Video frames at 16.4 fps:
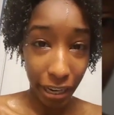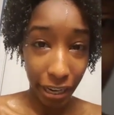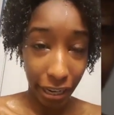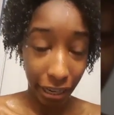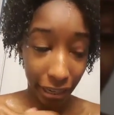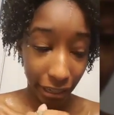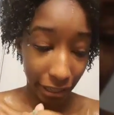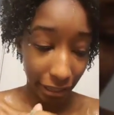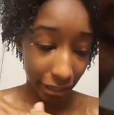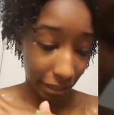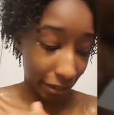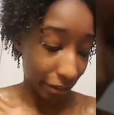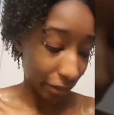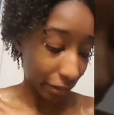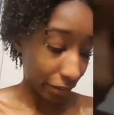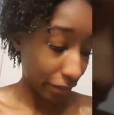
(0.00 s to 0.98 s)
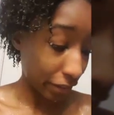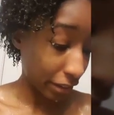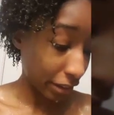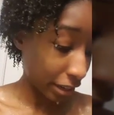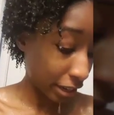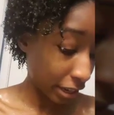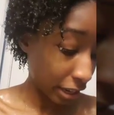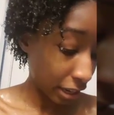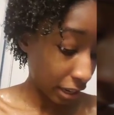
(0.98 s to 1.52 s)
So I hope you enjoyed
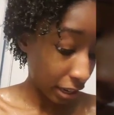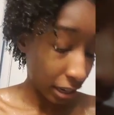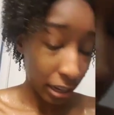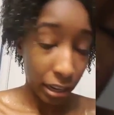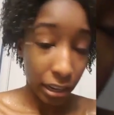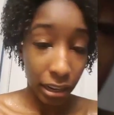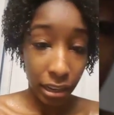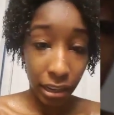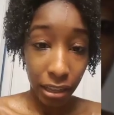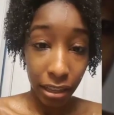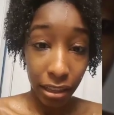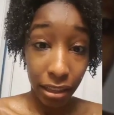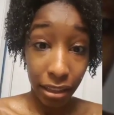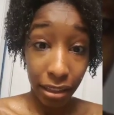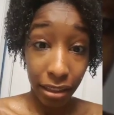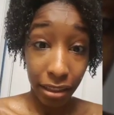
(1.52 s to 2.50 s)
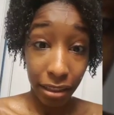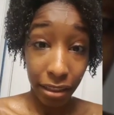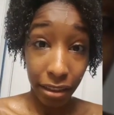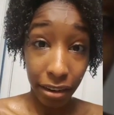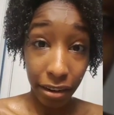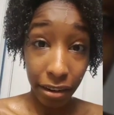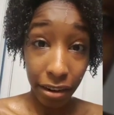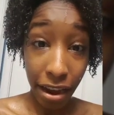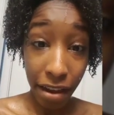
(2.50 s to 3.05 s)
this video.
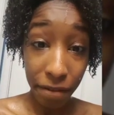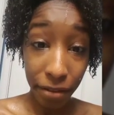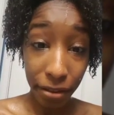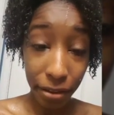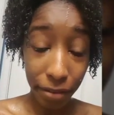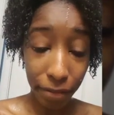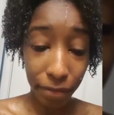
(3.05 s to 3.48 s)
It's my first